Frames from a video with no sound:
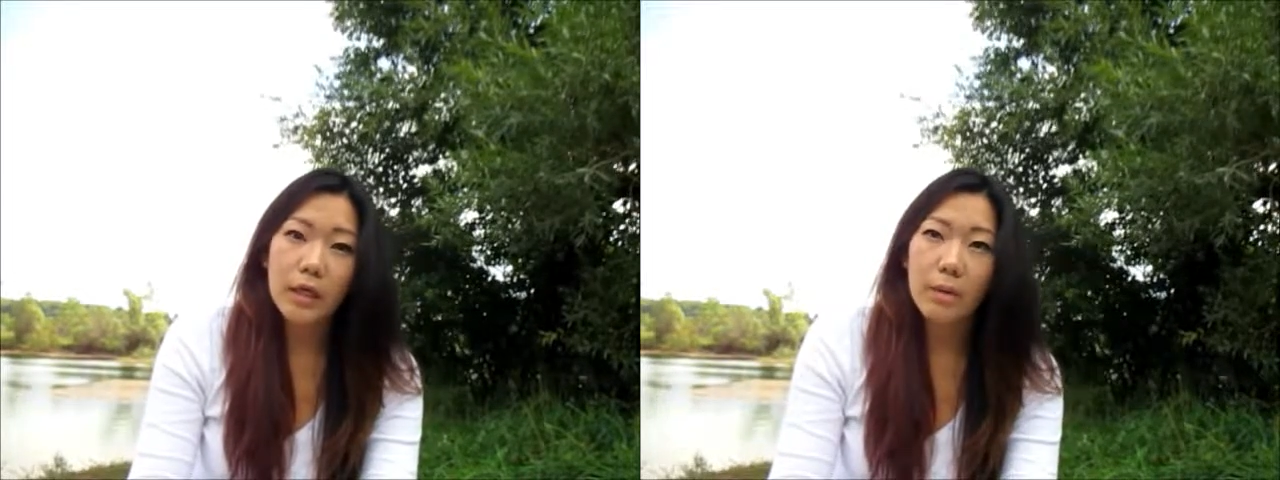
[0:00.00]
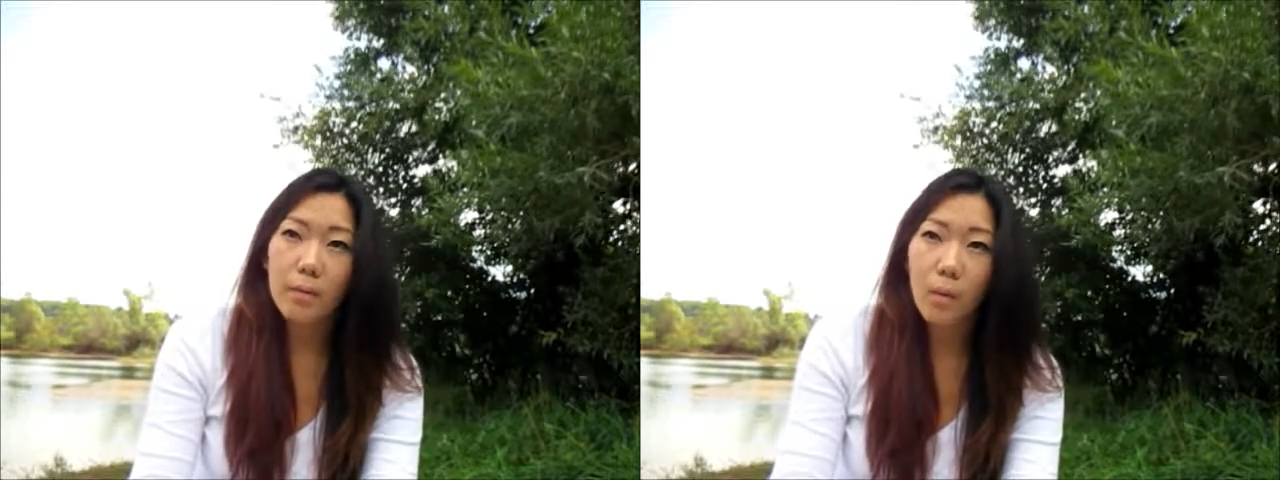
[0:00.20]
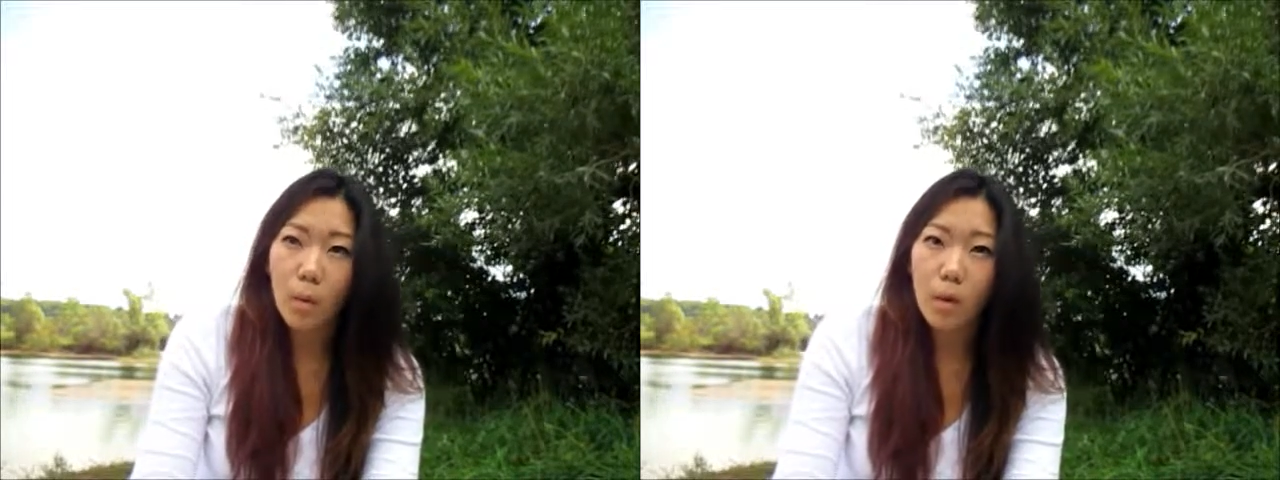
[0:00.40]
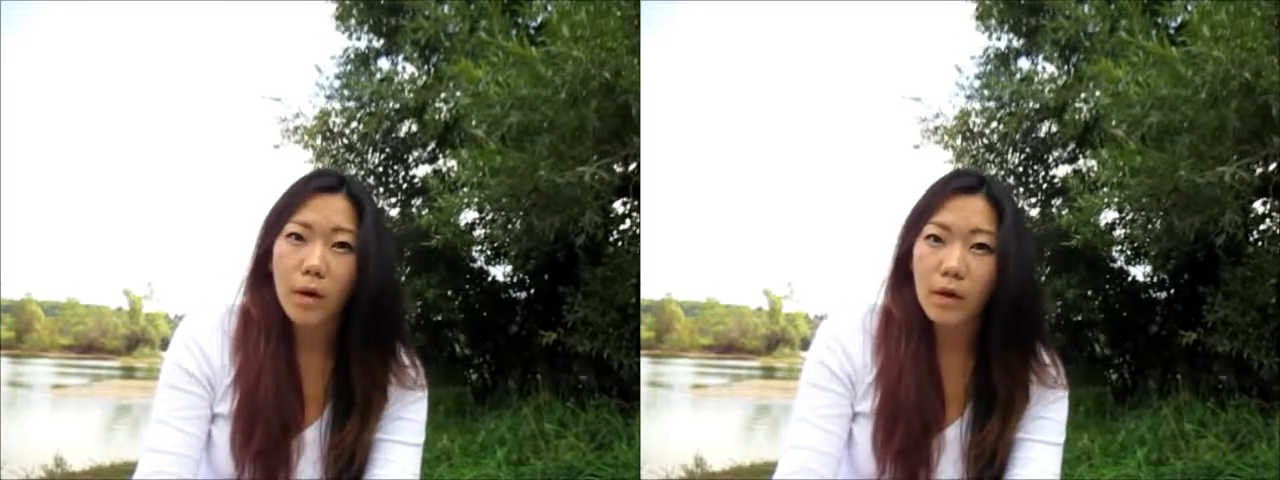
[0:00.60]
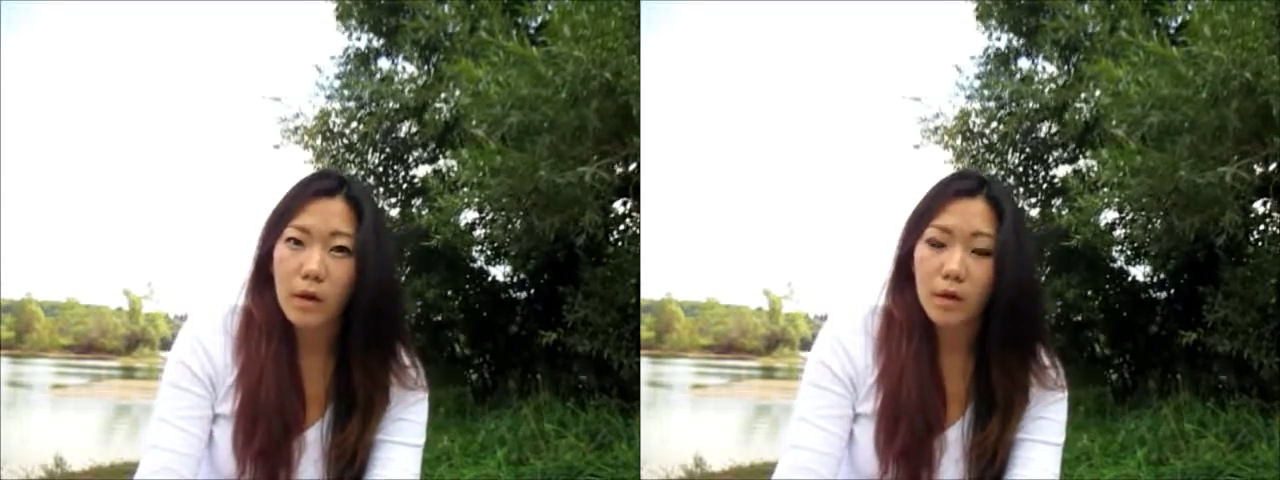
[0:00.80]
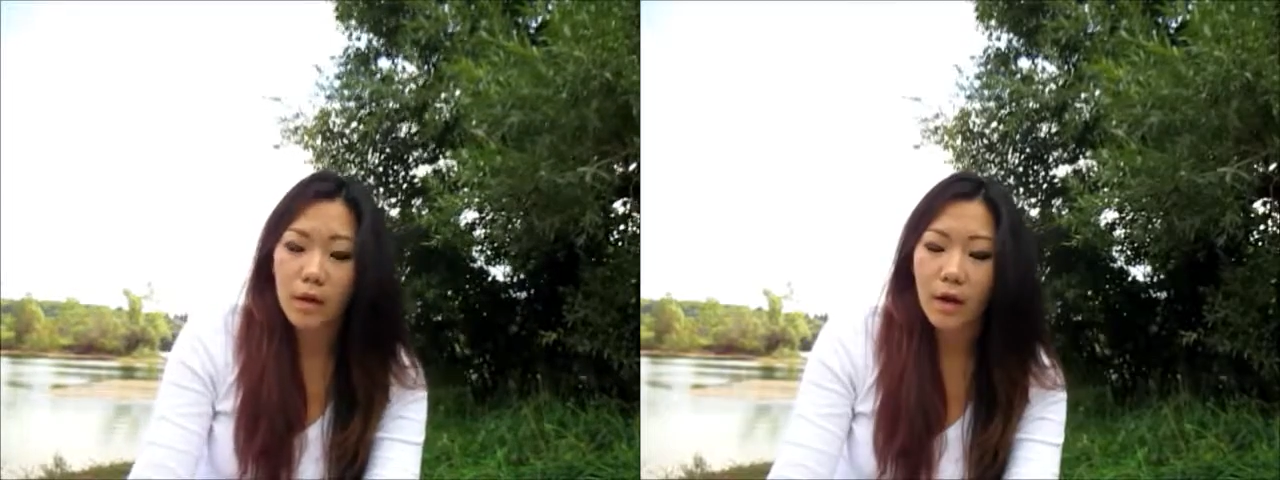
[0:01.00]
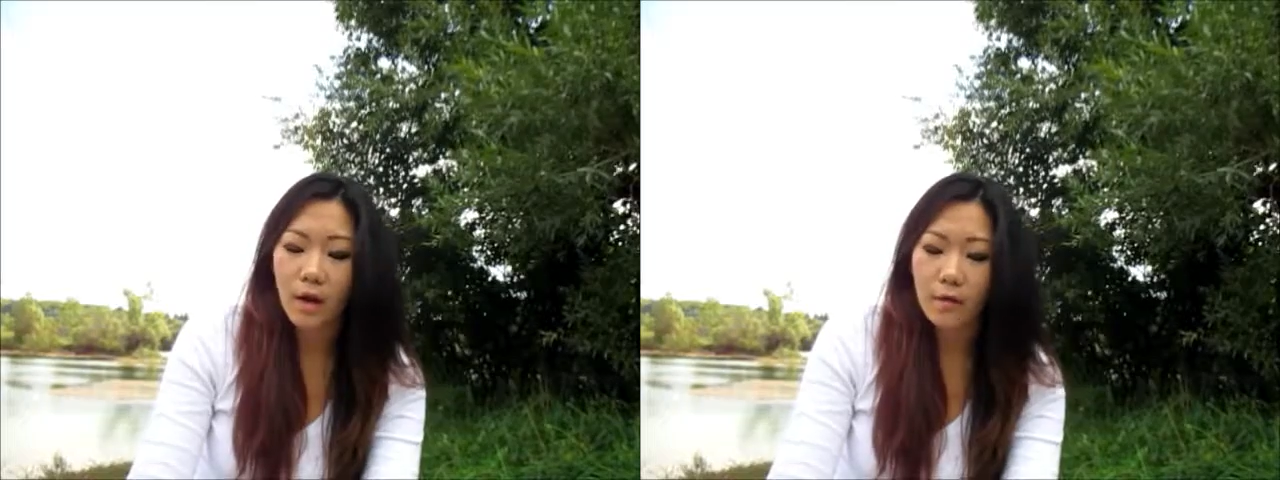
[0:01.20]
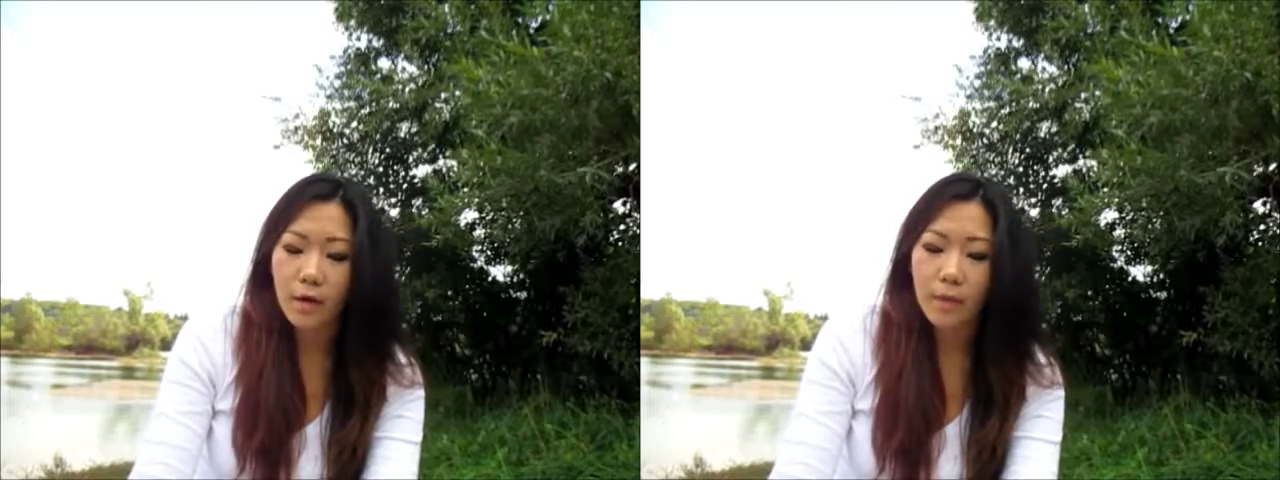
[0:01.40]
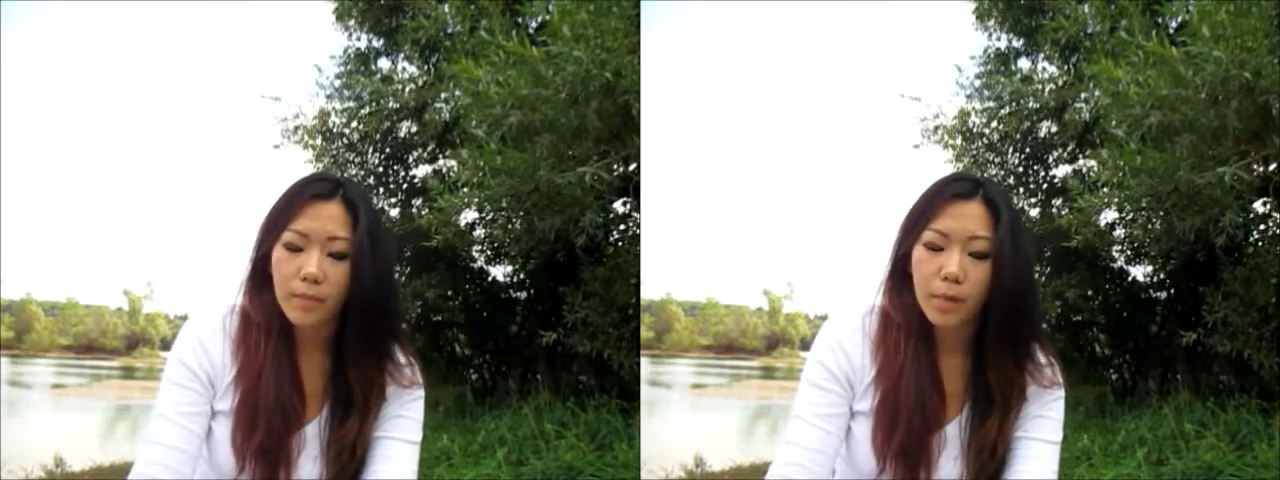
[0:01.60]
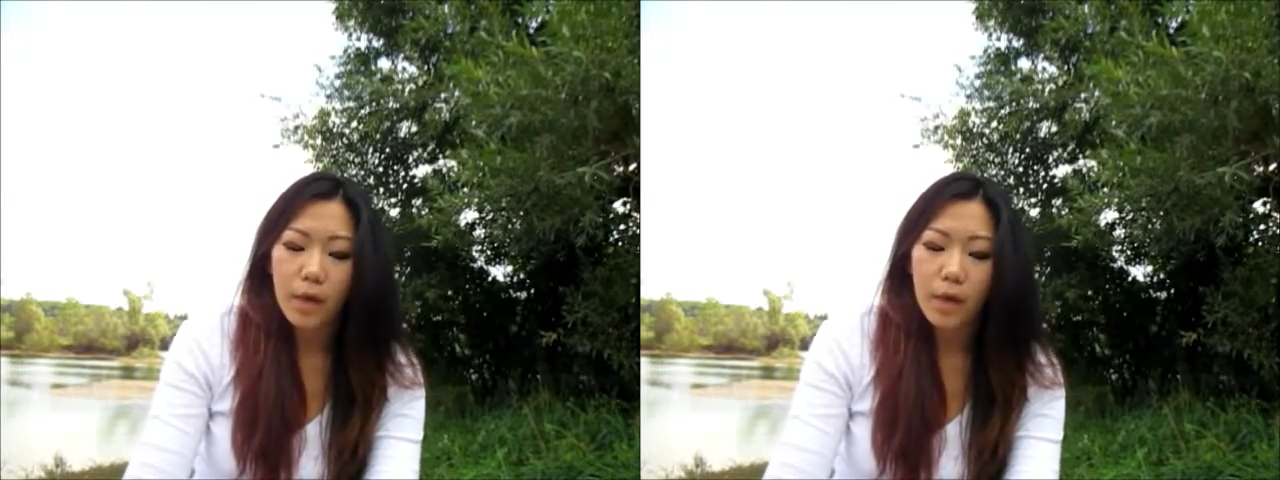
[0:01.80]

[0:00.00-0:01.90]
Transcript: him more here than ever.